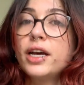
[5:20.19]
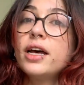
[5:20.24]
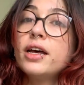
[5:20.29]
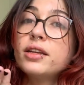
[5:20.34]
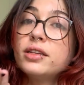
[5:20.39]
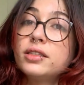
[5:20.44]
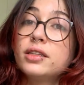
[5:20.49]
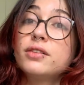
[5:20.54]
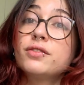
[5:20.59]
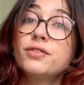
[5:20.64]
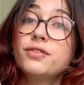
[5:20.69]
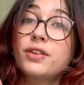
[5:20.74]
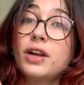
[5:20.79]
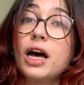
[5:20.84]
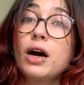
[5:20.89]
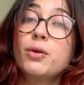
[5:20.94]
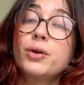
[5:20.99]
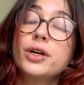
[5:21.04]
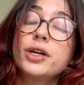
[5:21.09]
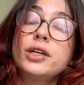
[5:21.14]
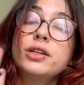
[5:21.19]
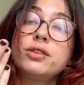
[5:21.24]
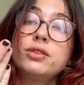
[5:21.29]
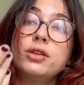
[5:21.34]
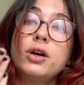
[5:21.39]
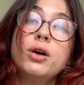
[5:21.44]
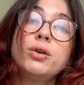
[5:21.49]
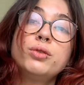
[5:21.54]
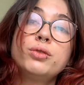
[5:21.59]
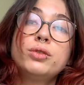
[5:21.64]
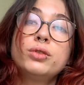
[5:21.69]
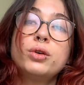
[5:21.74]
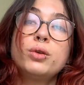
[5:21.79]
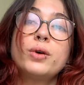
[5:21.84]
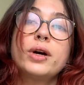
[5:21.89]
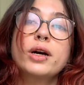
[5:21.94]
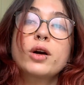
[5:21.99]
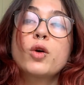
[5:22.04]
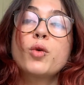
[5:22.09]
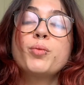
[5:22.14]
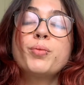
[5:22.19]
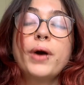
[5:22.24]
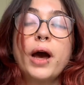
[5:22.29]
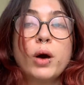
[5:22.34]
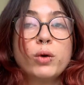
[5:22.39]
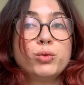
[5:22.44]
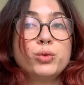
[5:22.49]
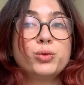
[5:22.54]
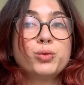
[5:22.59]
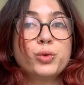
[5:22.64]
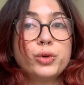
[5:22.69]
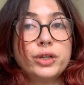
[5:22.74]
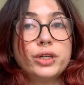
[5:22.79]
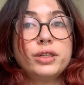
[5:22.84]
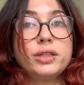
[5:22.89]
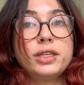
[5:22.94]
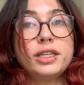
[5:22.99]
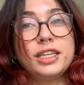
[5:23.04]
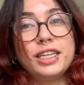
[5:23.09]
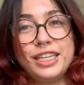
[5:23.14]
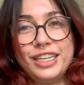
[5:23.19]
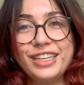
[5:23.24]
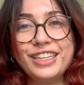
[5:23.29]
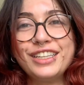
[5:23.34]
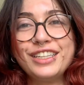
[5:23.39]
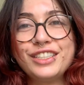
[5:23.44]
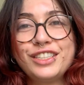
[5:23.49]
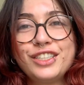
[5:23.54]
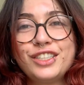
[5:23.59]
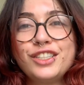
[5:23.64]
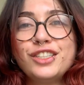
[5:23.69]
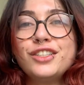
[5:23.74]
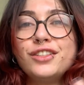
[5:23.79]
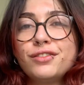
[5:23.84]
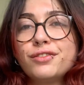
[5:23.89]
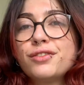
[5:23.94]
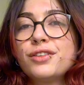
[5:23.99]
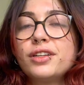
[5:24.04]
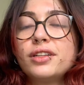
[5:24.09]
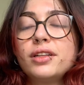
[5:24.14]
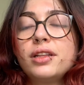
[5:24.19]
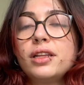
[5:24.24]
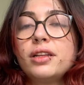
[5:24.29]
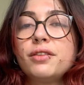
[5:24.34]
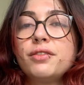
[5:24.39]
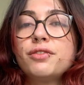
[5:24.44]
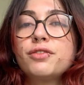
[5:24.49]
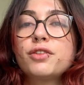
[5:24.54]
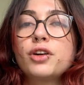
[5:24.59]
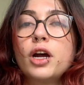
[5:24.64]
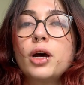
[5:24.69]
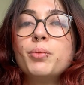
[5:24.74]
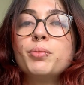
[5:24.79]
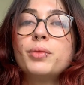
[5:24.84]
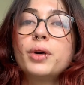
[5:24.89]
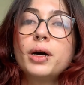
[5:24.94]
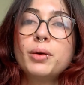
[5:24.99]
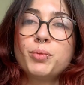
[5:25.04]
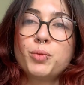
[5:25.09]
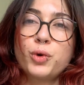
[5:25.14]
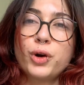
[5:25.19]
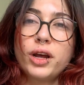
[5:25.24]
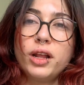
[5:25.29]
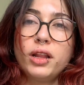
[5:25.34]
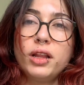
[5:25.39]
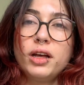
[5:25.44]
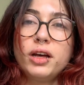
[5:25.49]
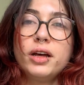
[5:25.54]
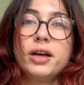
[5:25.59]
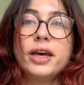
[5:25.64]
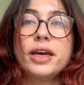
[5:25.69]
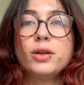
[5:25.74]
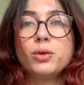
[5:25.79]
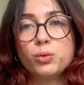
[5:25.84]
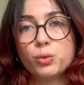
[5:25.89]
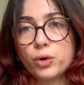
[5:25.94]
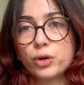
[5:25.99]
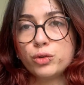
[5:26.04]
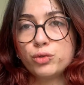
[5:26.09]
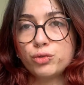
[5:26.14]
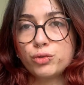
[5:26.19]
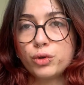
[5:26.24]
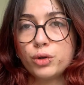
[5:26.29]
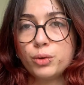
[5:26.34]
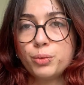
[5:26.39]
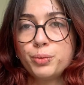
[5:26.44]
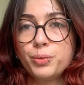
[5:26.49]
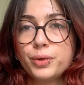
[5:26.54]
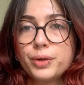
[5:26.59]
Sunflower is also a compound word in English, differently from umbrella and wardrobe.